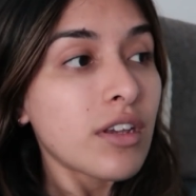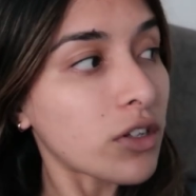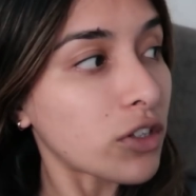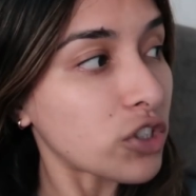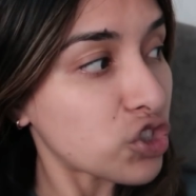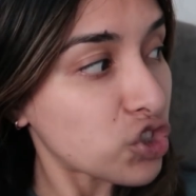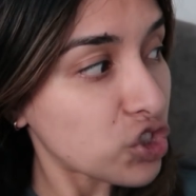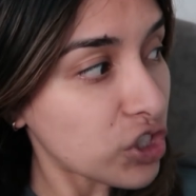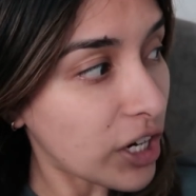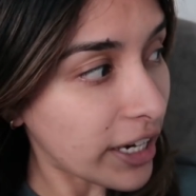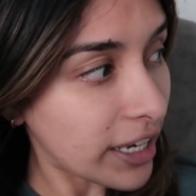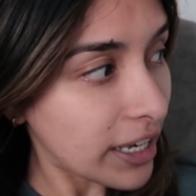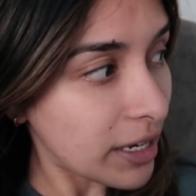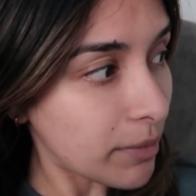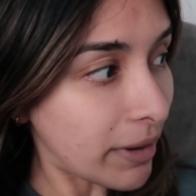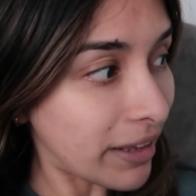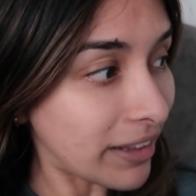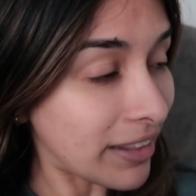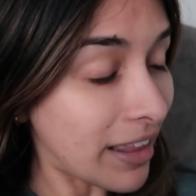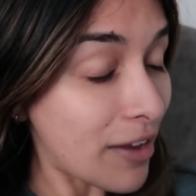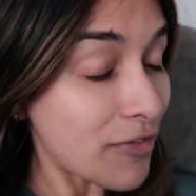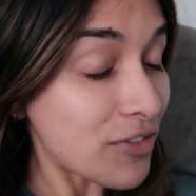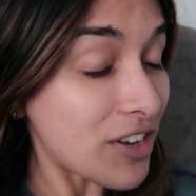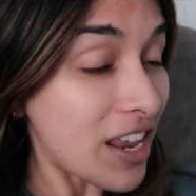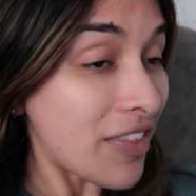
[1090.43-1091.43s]
So I was checking my
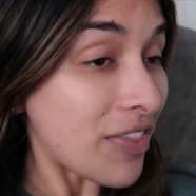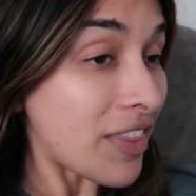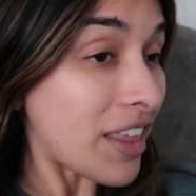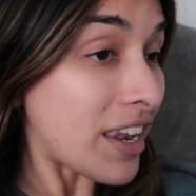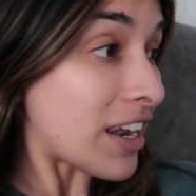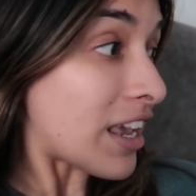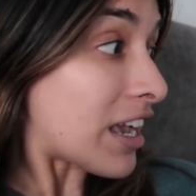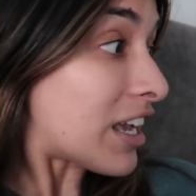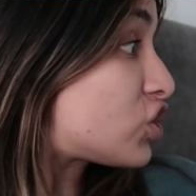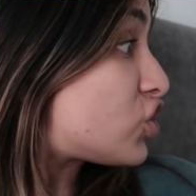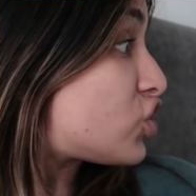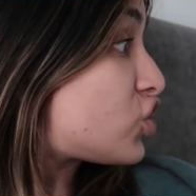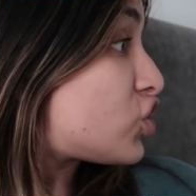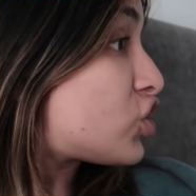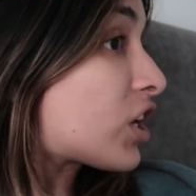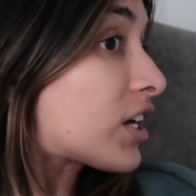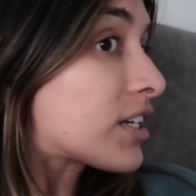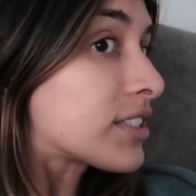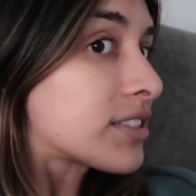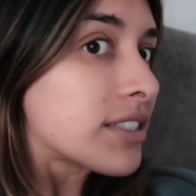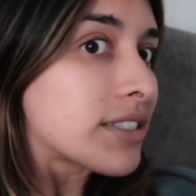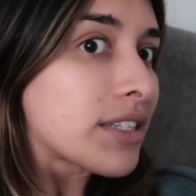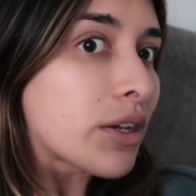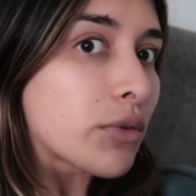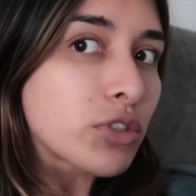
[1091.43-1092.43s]
left, and then
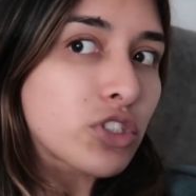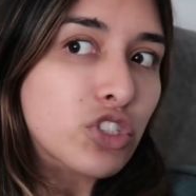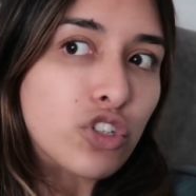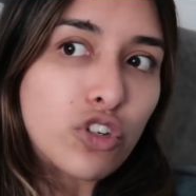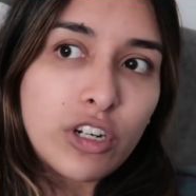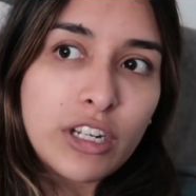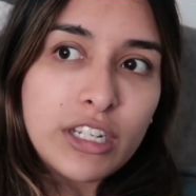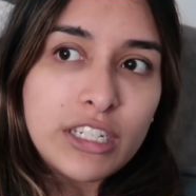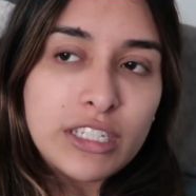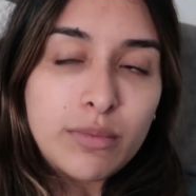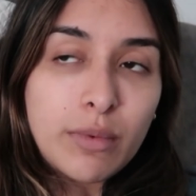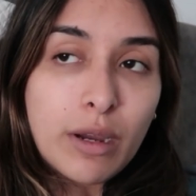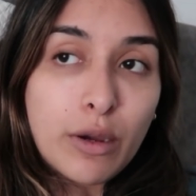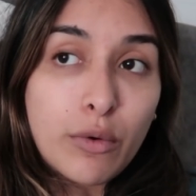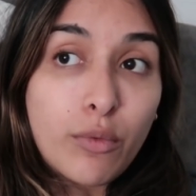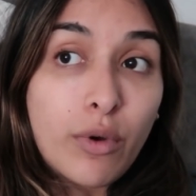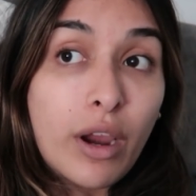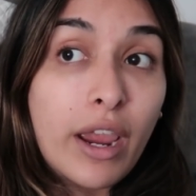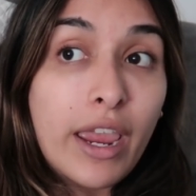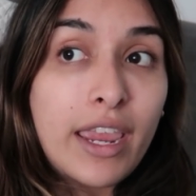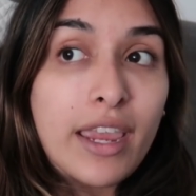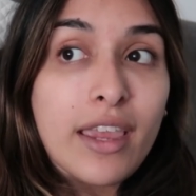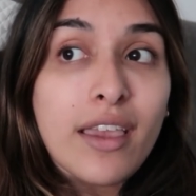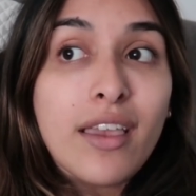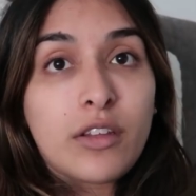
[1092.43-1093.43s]
just as I was turning to my
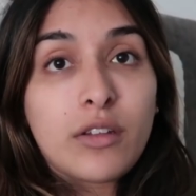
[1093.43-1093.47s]
right,